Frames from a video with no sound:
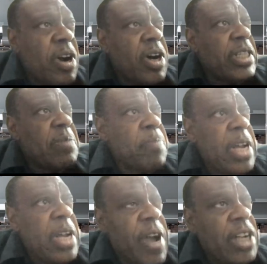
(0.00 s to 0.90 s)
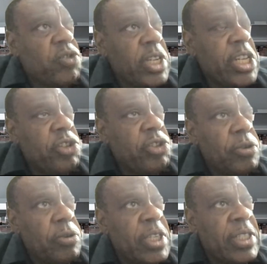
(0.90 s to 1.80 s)
on the manufacturing
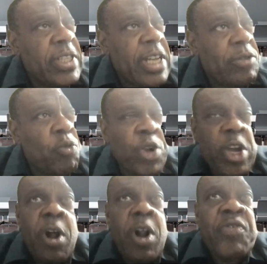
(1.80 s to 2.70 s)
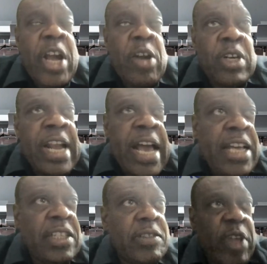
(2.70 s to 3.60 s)
issue is that we all
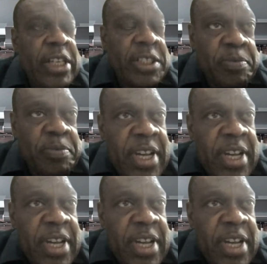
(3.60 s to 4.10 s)
recognize that